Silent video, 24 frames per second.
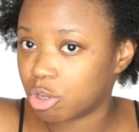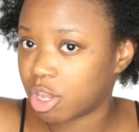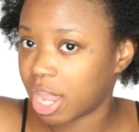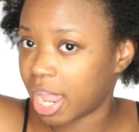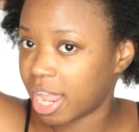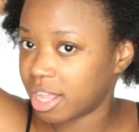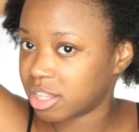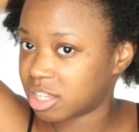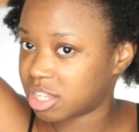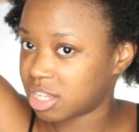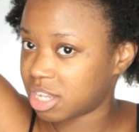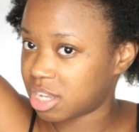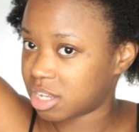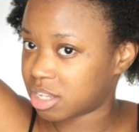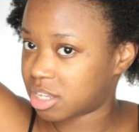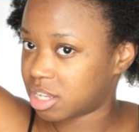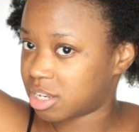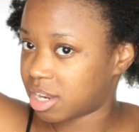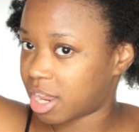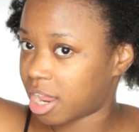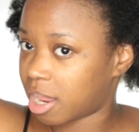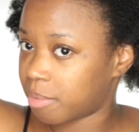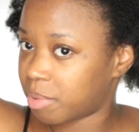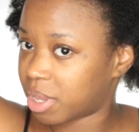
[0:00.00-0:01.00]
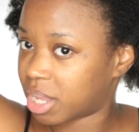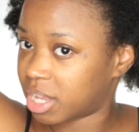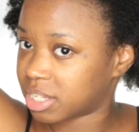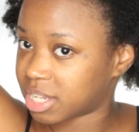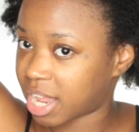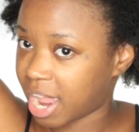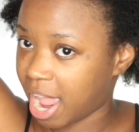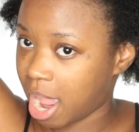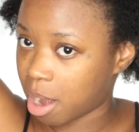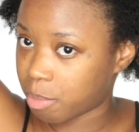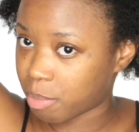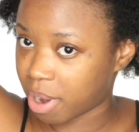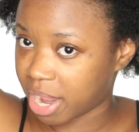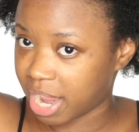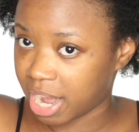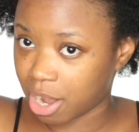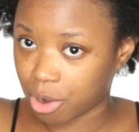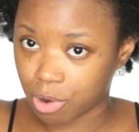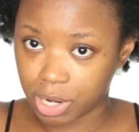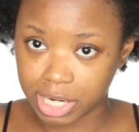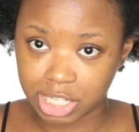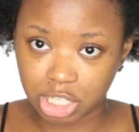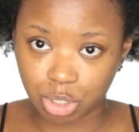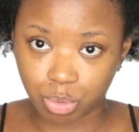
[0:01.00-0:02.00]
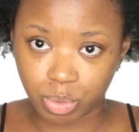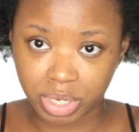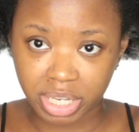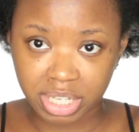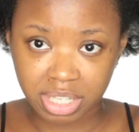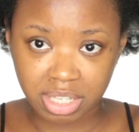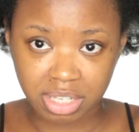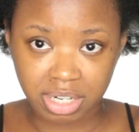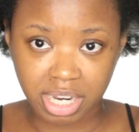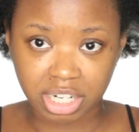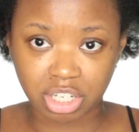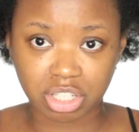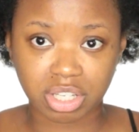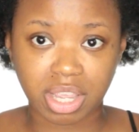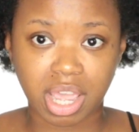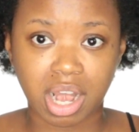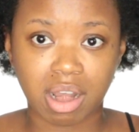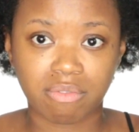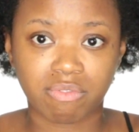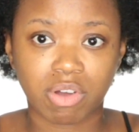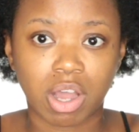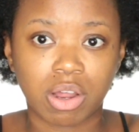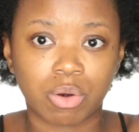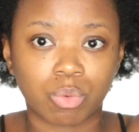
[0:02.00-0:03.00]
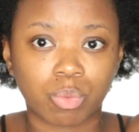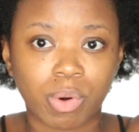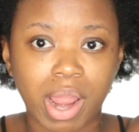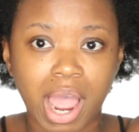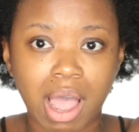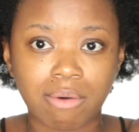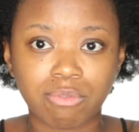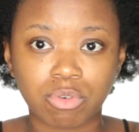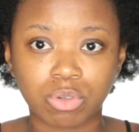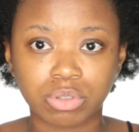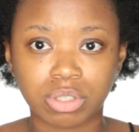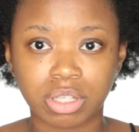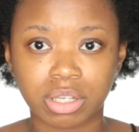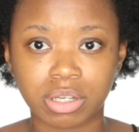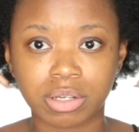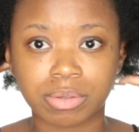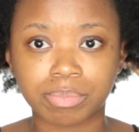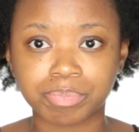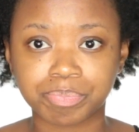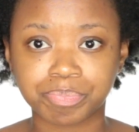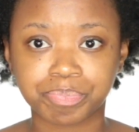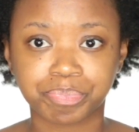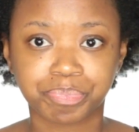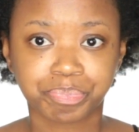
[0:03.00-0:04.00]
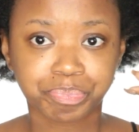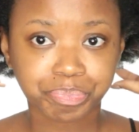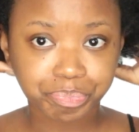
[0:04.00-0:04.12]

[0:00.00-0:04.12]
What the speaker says: You can't see it today because I had my hair in twists and I just kind of unraveled them.